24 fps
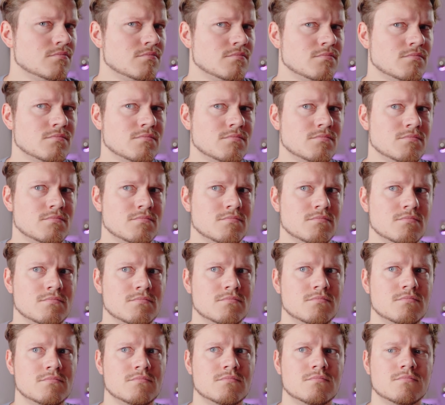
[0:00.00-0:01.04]
Well,
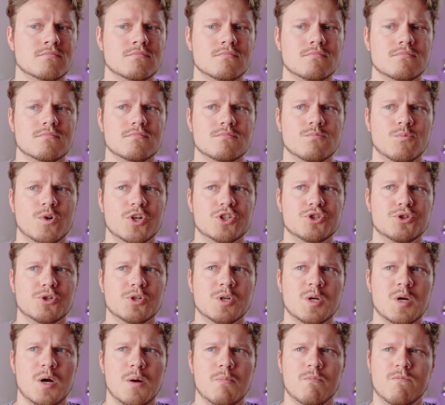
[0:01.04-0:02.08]
hello there. Where'd you
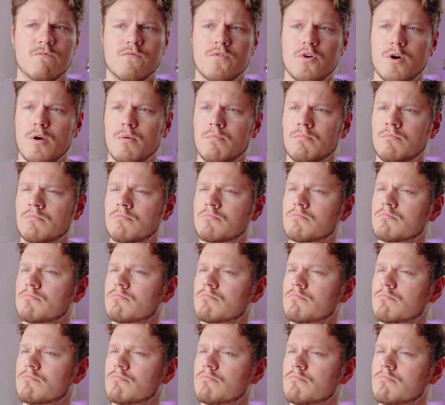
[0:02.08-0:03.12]
come from? It
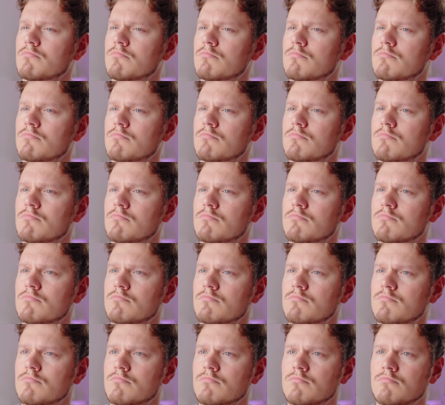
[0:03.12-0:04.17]
don't matter. It's
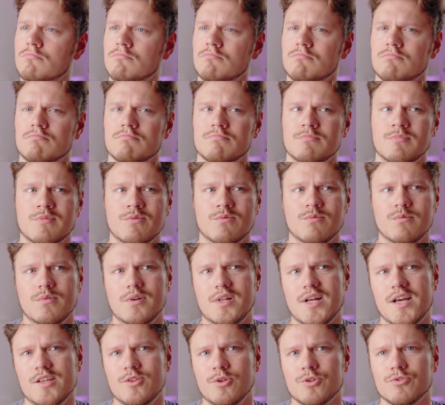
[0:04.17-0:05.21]
about where I'm going.
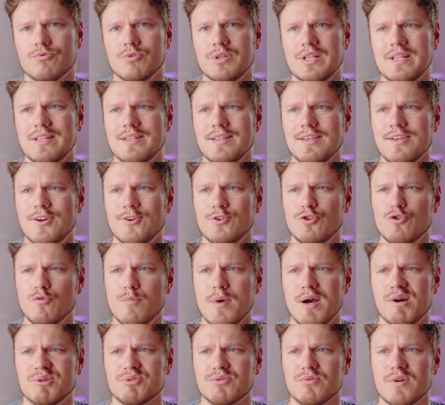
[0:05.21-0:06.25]
Well, I don't really need a new
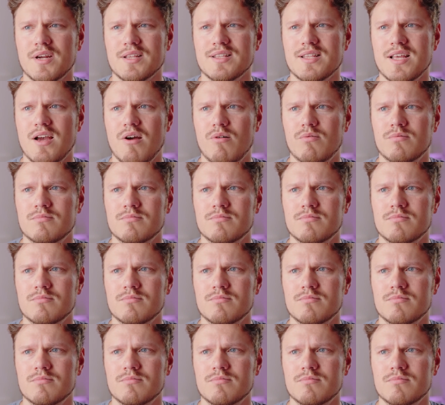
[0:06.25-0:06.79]
mouse right now.